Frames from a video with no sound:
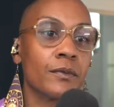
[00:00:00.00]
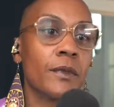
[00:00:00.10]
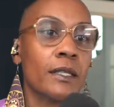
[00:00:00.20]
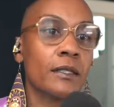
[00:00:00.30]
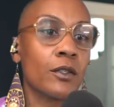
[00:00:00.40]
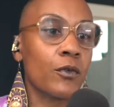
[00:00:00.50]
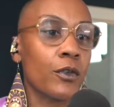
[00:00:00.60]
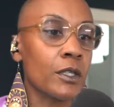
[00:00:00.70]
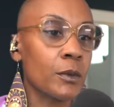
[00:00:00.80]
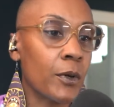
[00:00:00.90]
And so for
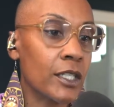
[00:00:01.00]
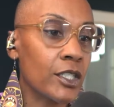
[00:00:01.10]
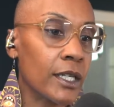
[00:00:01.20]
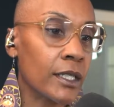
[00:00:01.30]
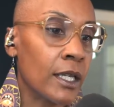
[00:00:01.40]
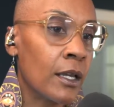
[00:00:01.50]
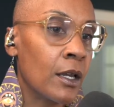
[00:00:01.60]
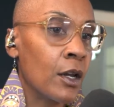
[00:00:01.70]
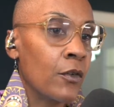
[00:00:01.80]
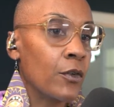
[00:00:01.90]
this project,
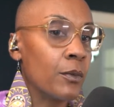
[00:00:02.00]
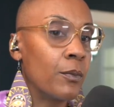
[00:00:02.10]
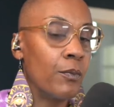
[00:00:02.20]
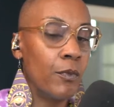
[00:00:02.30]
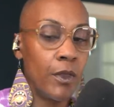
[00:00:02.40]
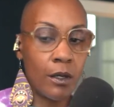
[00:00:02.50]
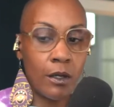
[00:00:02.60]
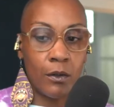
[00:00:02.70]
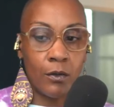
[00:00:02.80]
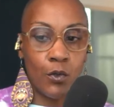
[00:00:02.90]
for
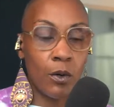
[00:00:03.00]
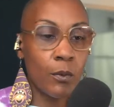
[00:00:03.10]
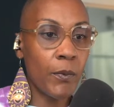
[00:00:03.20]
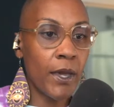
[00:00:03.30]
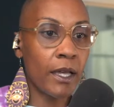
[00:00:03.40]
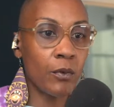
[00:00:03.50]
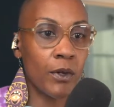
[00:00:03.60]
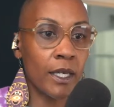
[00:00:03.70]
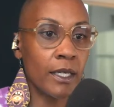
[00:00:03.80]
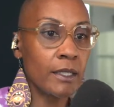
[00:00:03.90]
the normal
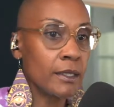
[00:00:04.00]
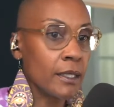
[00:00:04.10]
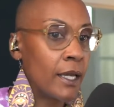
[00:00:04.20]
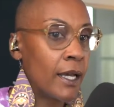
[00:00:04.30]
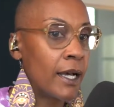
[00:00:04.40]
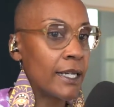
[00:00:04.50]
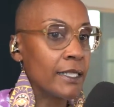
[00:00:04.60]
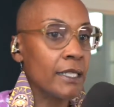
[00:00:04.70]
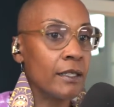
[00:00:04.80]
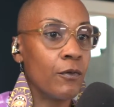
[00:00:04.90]
pathways, I
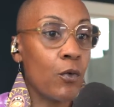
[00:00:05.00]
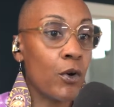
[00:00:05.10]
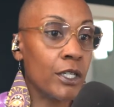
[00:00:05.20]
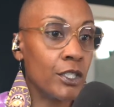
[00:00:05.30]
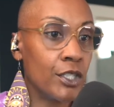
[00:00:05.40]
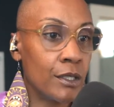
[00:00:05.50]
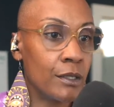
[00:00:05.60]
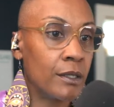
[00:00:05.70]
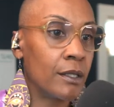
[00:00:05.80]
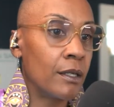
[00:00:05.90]
did 4-inch